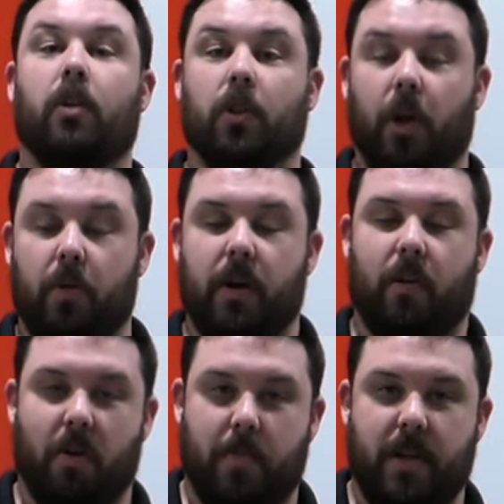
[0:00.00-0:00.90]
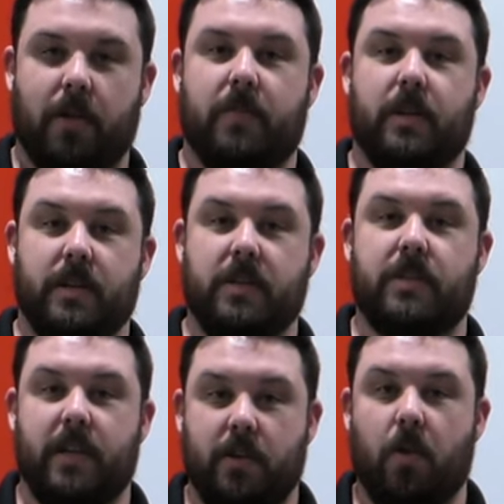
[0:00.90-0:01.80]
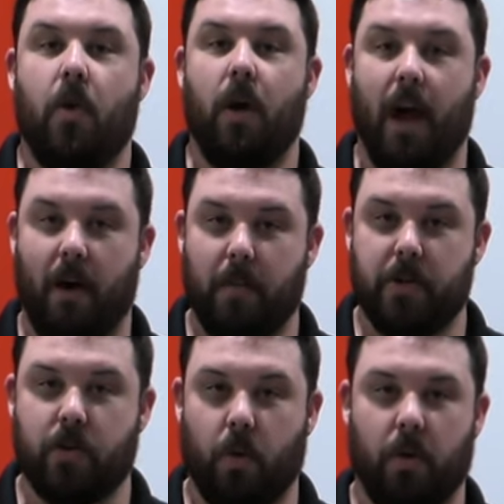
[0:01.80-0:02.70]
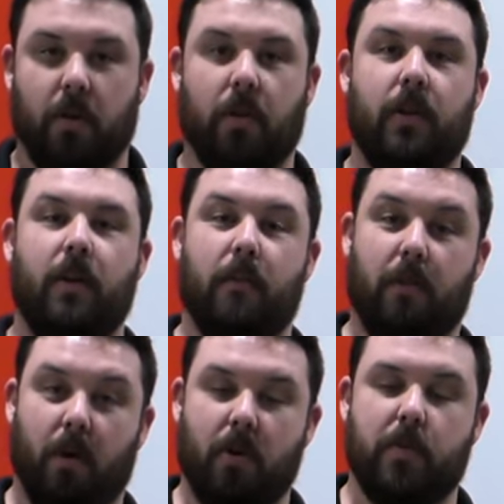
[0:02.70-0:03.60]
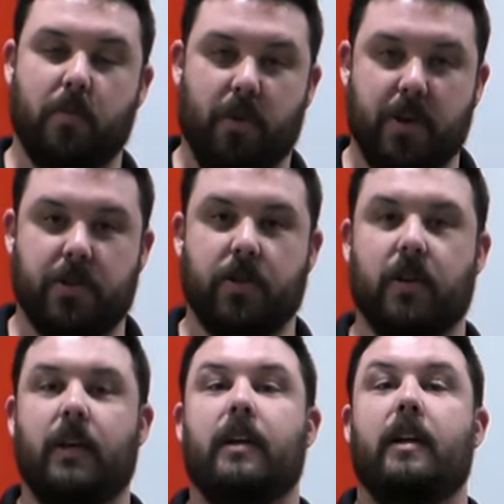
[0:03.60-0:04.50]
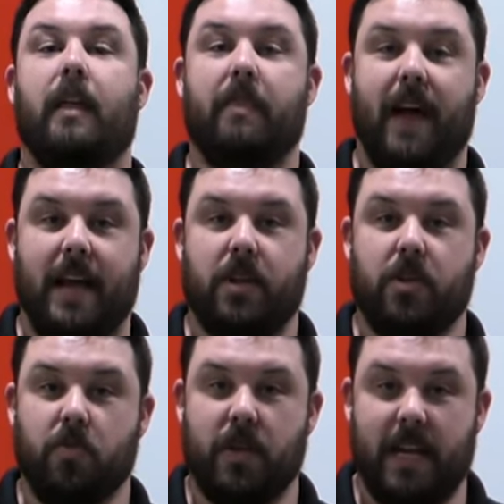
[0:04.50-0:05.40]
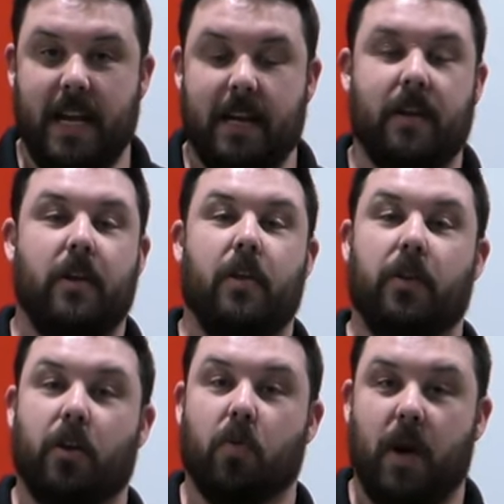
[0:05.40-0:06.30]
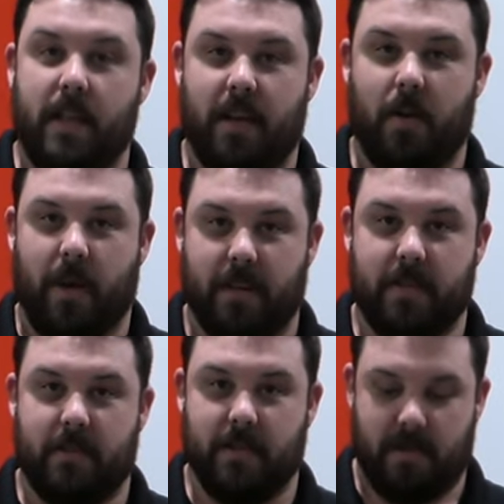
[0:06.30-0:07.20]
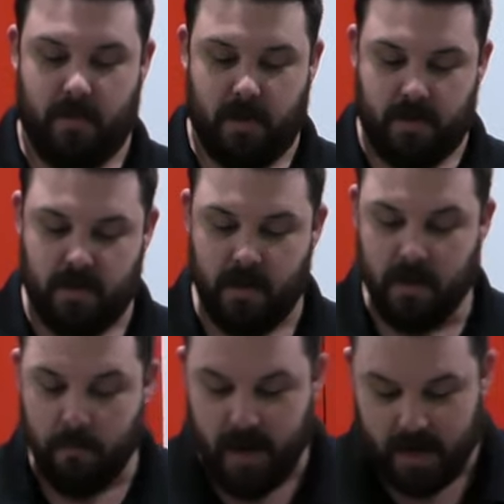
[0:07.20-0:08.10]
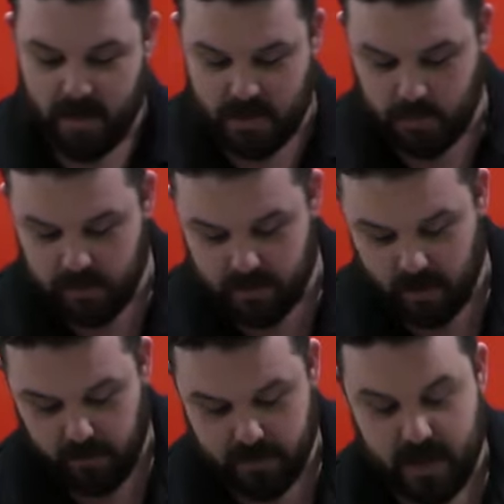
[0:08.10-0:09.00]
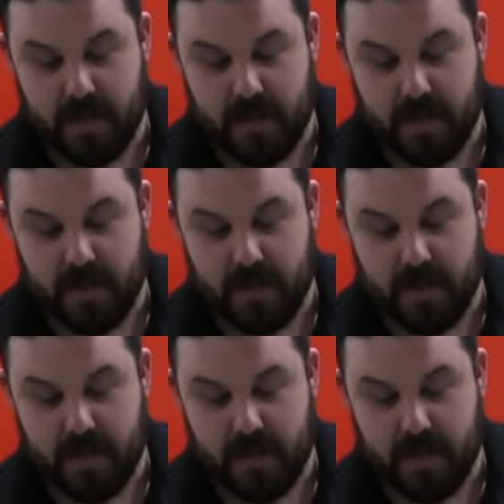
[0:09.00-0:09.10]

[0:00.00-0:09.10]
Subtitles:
load and RPM to see how much oil, volume, and pressure that you need. The great thing about this system is the mechanism itself is